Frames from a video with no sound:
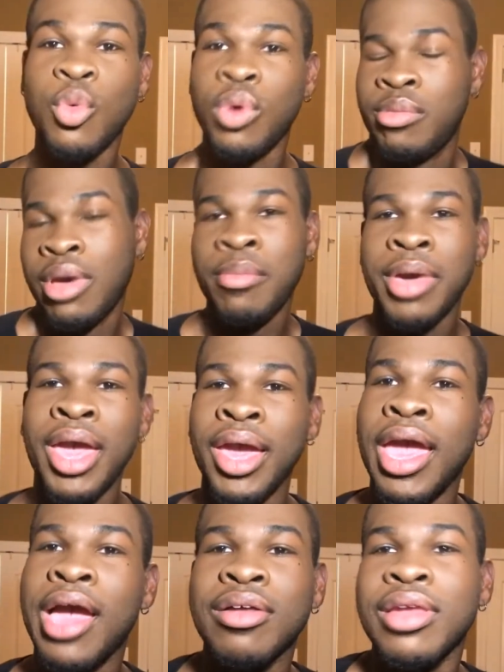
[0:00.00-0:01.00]
with my back
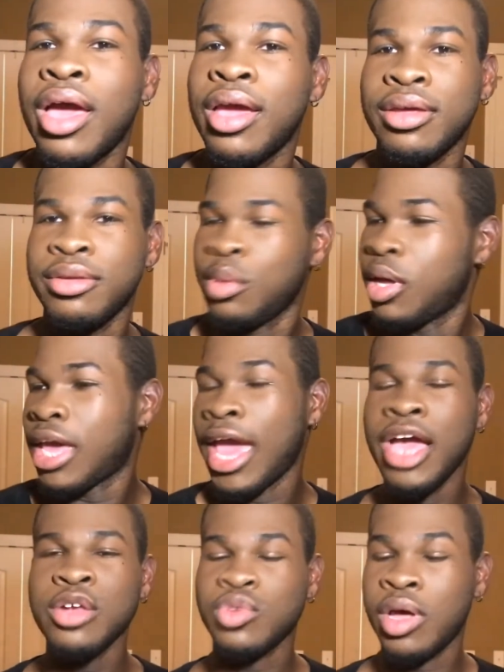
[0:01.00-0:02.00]
out, like,
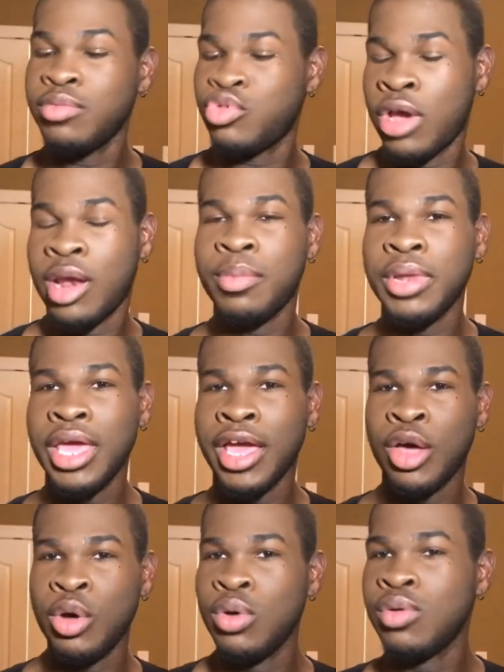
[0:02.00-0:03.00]
casual. I'm trying to play it
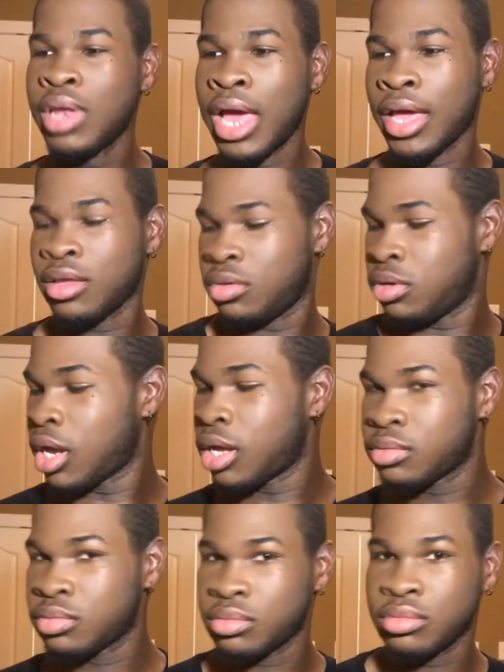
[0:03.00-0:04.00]
cool, like, you
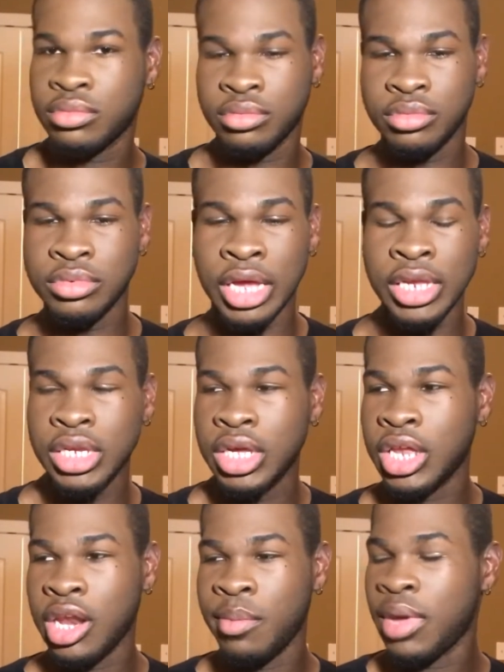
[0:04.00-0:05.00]
know, they
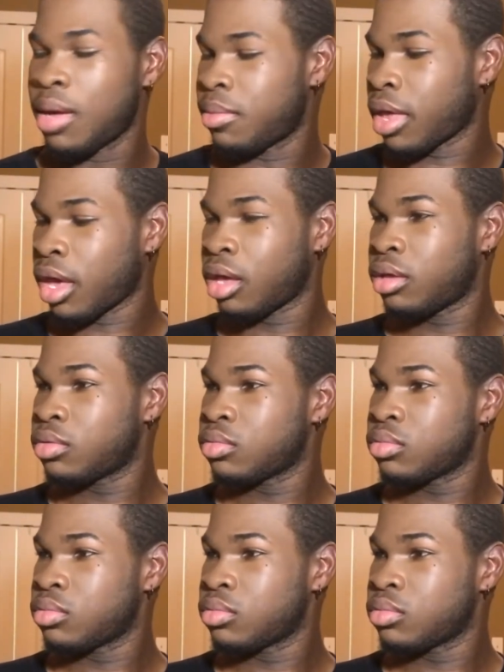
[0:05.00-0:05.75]
looking at me, I'm like,